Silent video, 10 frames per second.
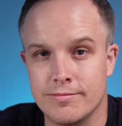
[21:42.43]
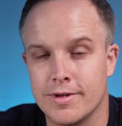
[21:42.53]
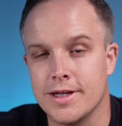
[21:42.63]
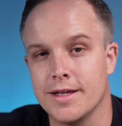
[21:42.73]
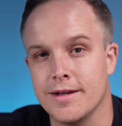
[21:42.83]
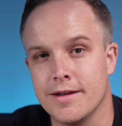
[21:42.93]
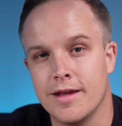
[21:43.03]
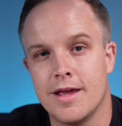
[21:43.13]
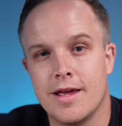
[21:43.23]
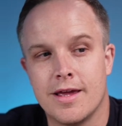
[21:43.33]
And
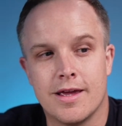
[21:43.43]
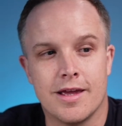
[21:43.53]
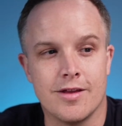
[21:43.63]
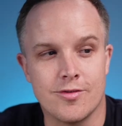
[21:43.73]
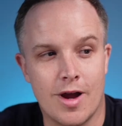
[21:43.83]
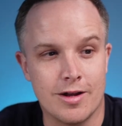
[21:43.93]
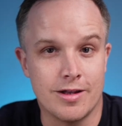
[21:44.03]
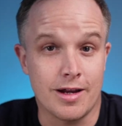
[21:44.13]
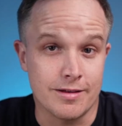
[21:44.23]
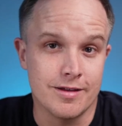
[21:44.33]
so I
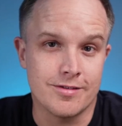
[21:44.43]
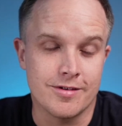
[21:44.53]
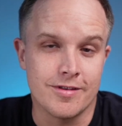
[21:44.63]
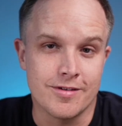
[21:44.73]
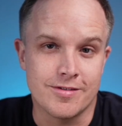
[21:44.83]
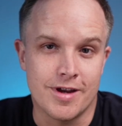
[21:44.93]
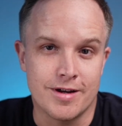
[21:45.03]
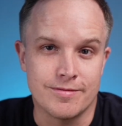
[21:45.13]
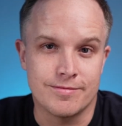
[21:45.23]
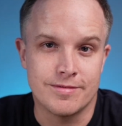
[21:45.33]
like listened to this stuff,
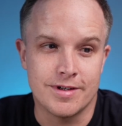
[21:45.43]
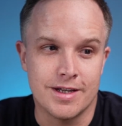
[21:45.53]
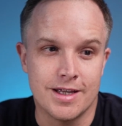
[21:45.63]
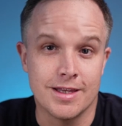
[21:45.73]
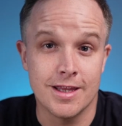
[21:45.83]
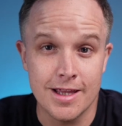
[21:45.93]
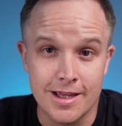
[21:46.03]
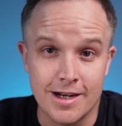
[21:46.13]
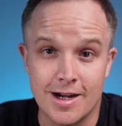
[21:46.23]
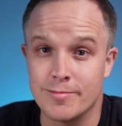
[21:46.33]
and
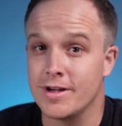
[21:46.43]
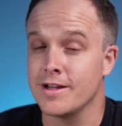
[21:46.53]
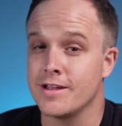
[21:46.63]
then I'm like